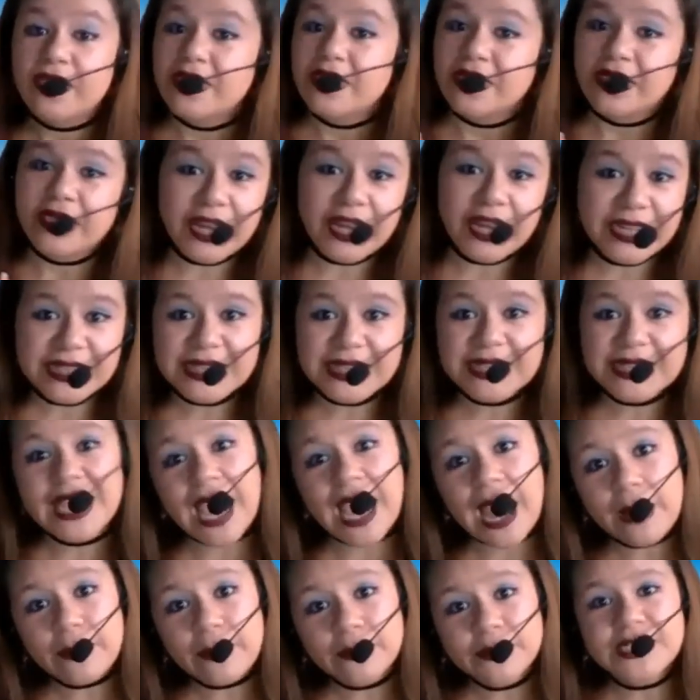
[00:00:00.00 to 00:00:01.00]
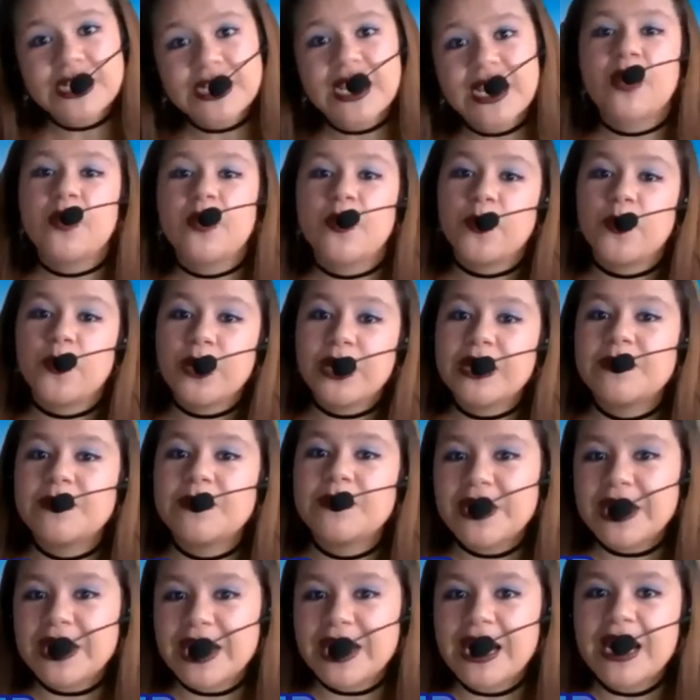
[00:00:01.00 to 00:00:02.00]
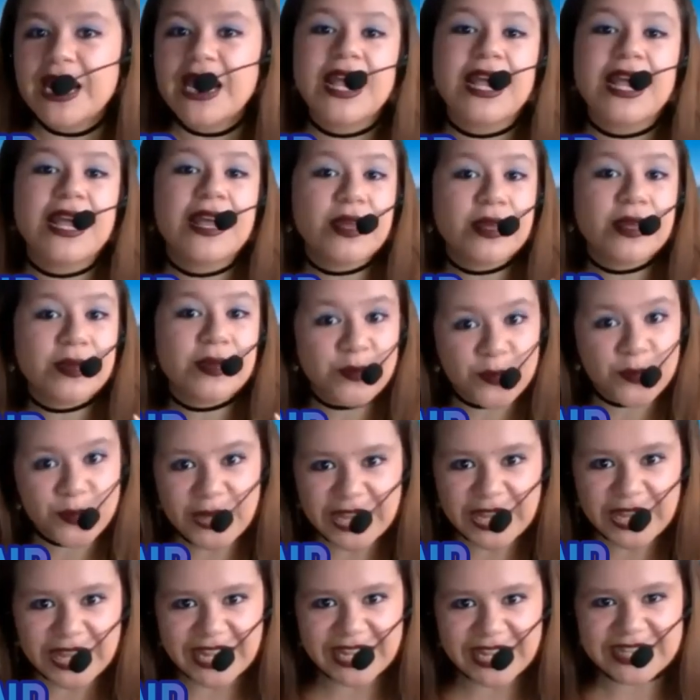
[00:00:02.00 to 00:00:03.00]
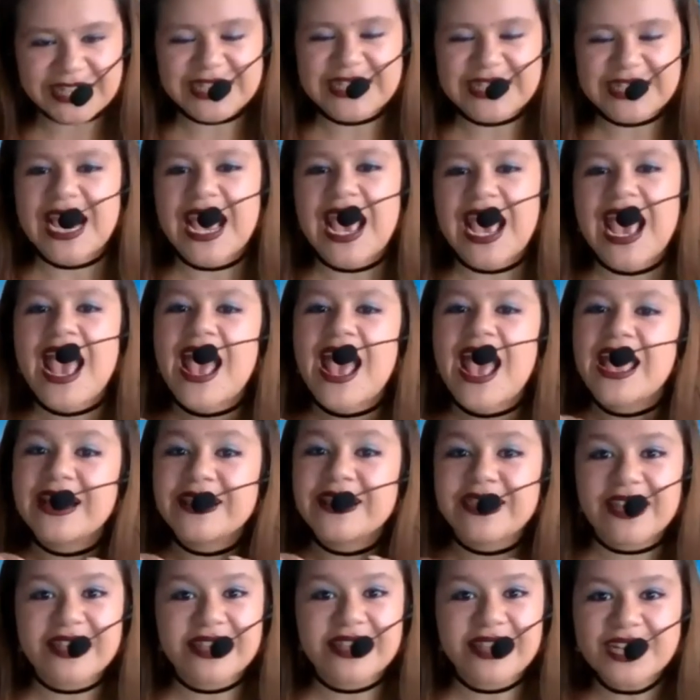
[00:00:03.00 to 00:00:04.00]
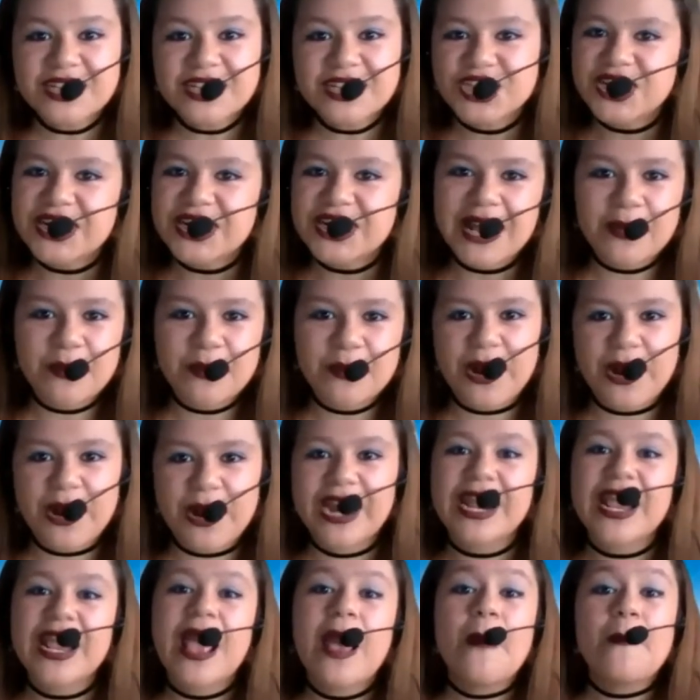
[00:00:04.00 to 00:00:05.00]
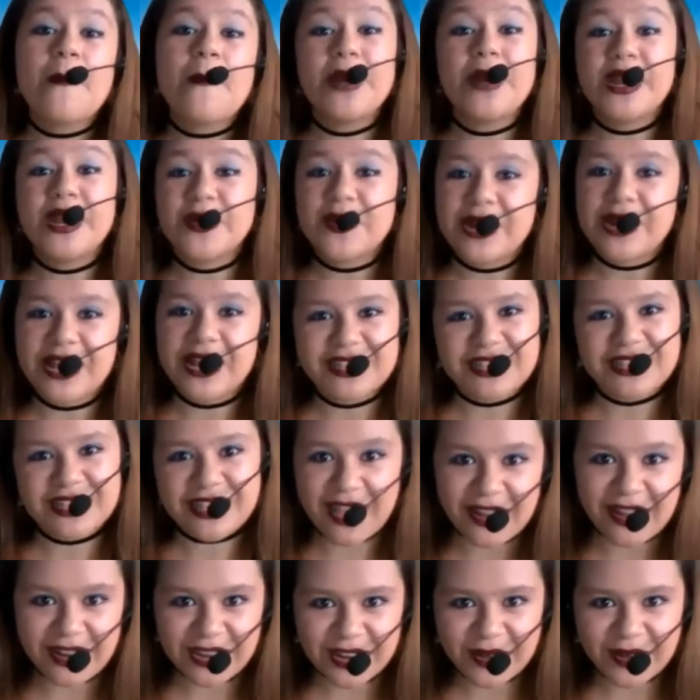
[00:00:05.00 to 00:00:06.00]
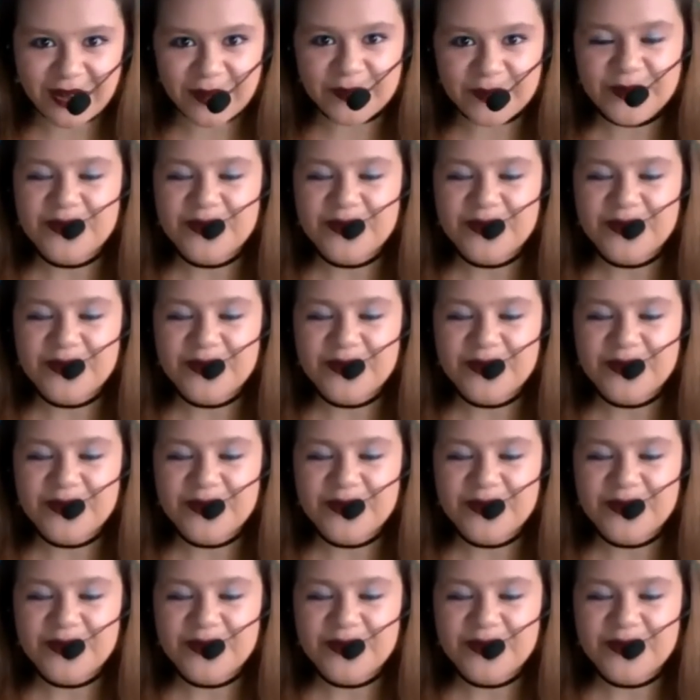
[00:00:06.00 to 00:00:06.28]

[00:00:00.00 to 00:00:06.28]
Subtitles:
This camp will be in weekend in the National Park Manunatanyo.